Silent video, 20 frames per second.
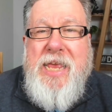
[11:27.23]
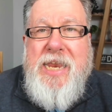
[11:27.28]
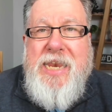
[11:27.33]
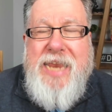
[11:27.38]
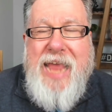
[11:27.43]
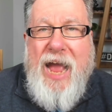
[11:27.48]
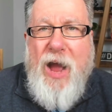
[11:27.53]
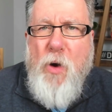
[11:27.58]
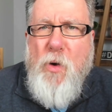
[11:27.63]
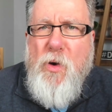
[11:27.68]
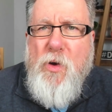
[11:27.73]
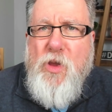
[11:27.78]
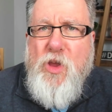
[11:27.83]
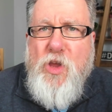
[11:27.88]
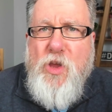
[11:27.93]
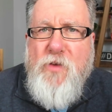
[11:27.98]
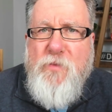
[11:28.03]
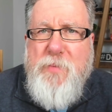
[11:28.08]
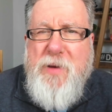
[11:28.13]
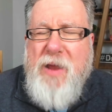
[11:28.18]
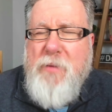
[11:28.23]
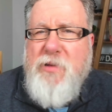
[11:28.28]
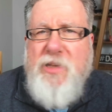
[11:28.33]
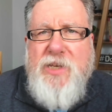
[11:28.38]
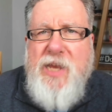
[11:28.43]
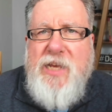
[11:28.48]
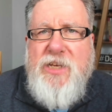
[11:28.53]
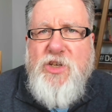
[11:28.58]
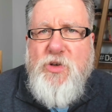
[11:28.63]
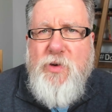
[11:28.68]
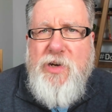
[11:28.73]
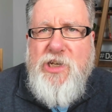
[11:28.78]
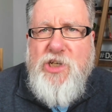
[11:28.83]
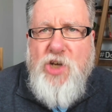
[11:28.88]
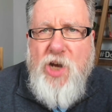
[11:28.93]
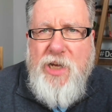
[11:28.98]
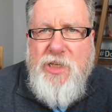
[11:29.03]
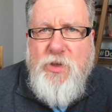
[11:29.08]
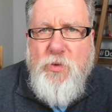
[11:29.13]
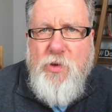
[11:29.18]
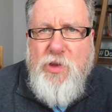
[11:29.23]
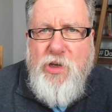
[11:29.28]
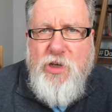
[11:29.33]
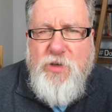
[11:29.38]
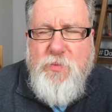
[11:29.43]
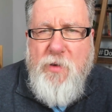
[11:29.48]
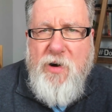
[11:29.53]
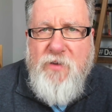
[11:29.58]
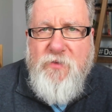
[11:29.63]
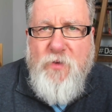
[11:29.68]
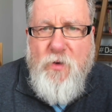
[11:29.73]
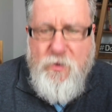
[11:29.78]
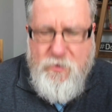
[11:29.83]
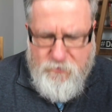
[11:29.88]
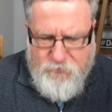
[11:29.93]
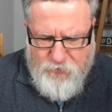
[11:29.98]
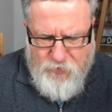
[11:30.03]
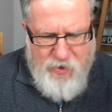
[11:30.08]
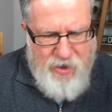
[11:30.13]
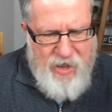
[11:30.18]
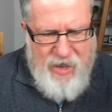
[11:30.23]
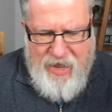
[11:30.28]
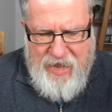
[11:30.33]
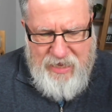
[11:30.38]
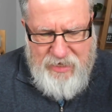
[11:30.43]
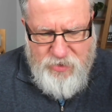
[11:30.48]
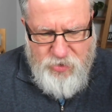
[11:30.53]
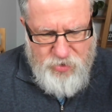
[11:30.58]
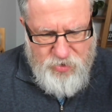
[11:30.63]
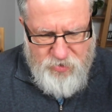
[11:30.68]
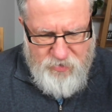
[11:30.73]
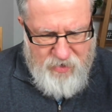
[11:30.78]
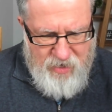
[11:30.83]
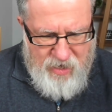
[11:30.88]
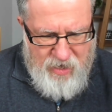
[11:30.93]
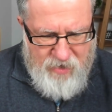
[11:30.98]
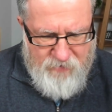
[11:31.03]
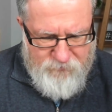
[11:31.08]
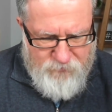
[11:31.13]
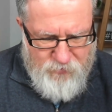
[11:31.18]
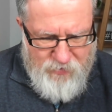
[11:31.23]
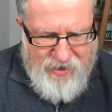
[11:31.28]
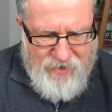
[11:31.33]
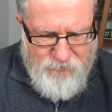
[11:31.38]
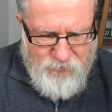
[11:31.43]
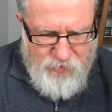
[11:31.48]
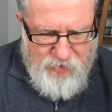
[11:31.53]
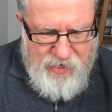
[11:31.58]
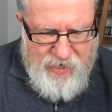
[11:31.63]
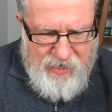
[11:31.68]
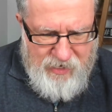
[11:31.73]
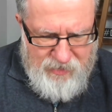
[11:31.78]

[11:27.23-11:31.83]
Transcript: Now, you've been able to take screenshots with your smartphone for ages, uh, forever.